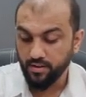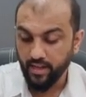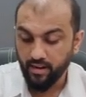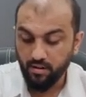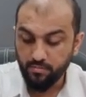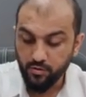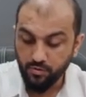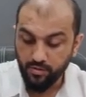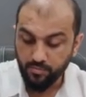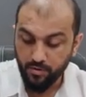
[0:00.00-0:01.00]
The diagram
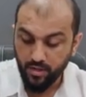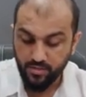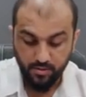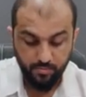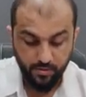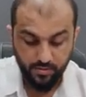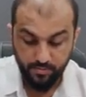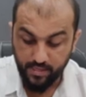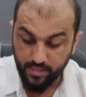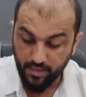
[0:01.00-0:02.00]
shows a production
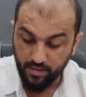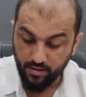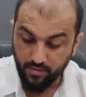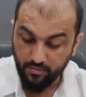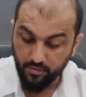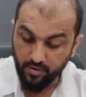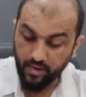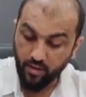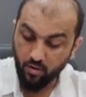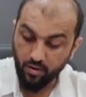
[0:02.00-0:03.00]
possibility curve for
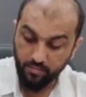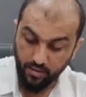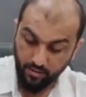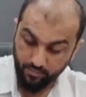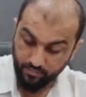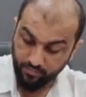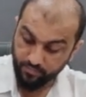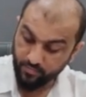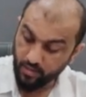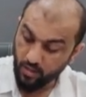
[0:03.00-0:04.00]
an economy.
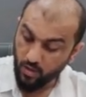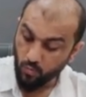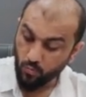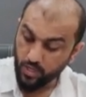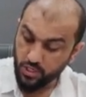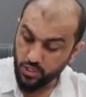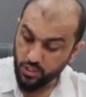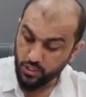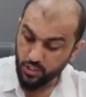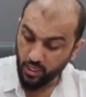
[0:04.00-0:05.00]

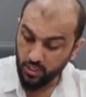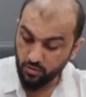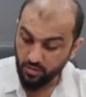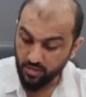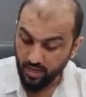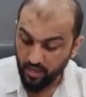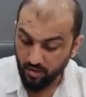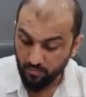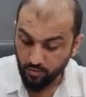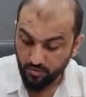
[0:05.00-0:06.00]
Which change on the
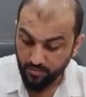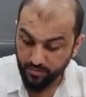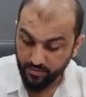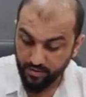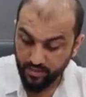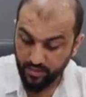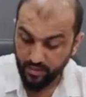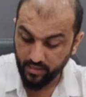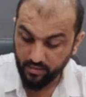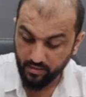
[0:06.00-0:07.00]
diagram would represent
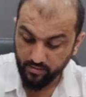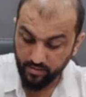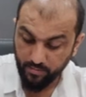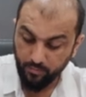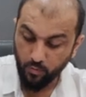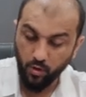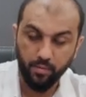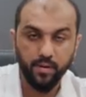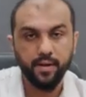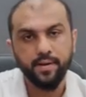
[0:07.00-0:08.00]
an increase in
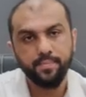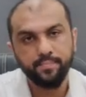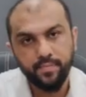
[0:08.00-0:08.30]
employment?